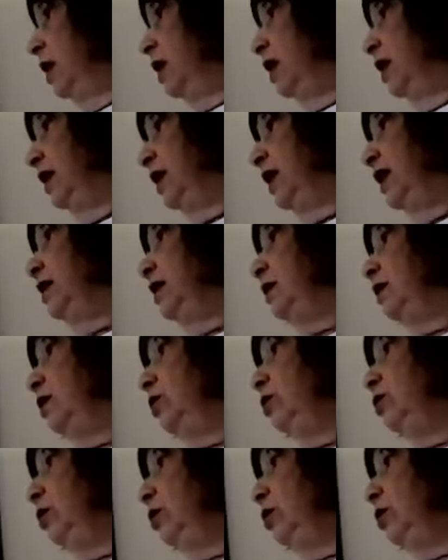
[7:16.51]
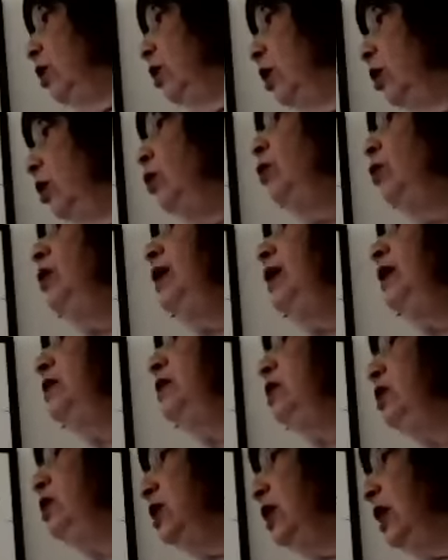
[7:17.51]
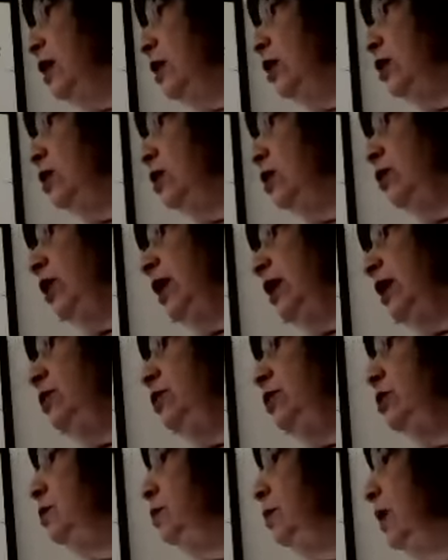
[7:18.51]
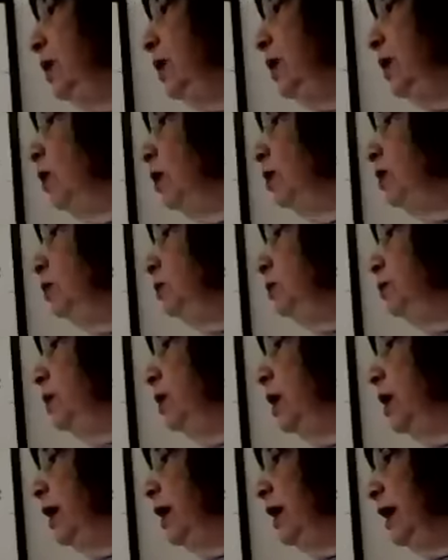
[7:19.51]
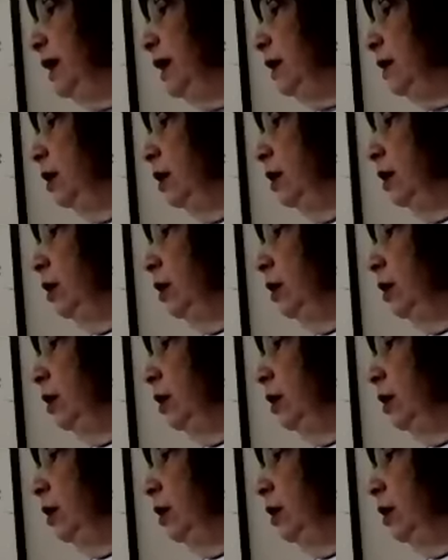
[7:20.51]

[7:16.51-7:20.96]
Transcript: Again, you could always check your answers by multiplying